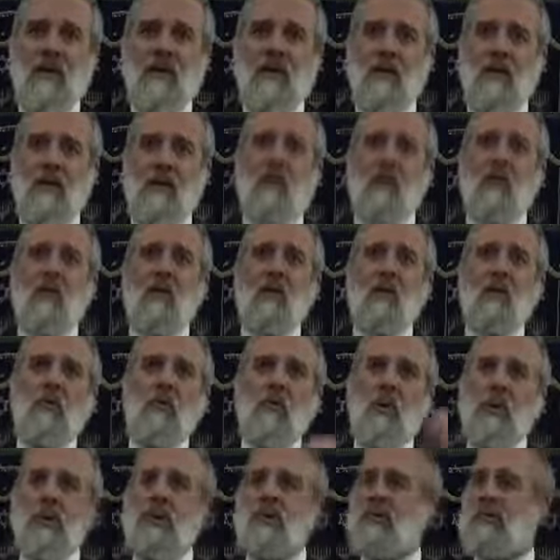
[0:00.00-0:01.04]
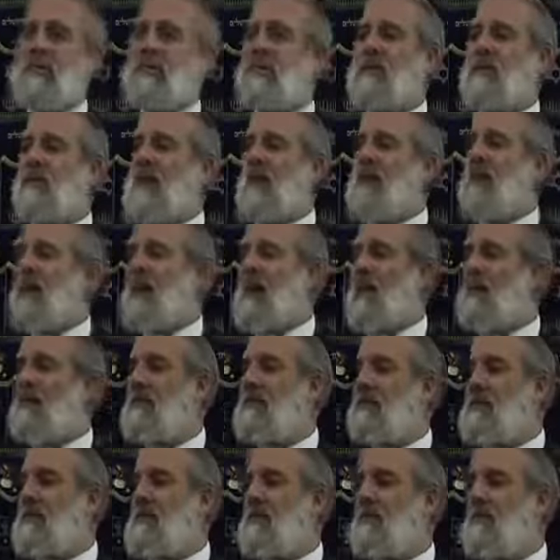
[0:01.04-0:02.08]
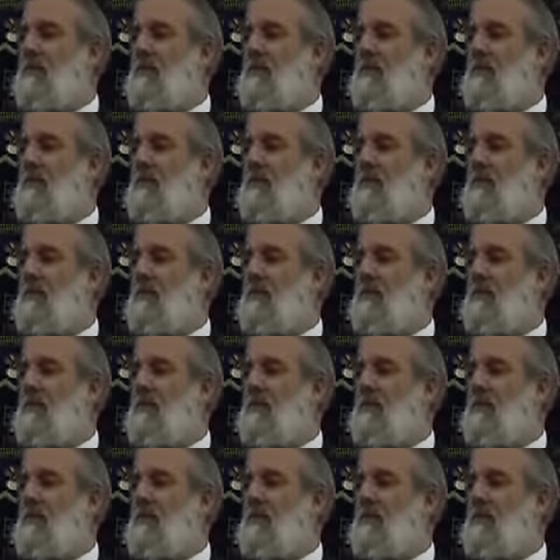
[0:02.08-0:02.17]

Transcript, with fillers: They don't always come out,